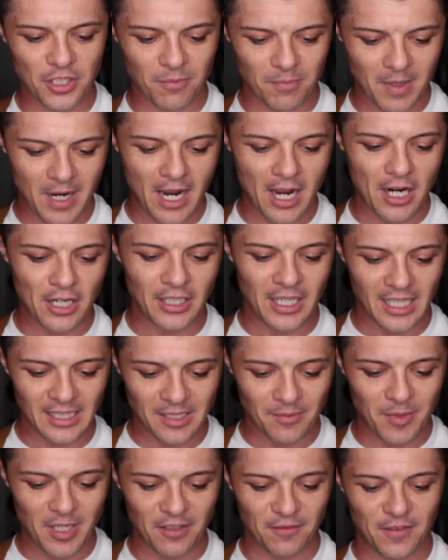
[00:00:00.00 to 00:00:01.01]
the buyer,
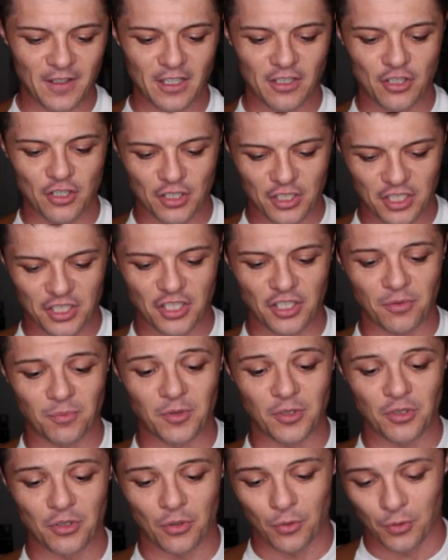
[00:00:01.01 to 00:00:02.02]
not the manufacturer,
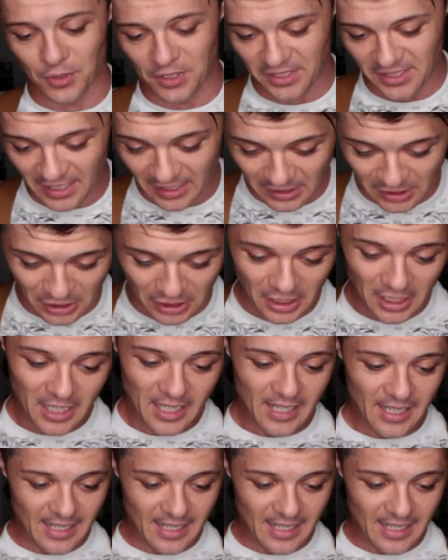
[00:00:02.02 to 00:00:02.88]
distributor, or retailer,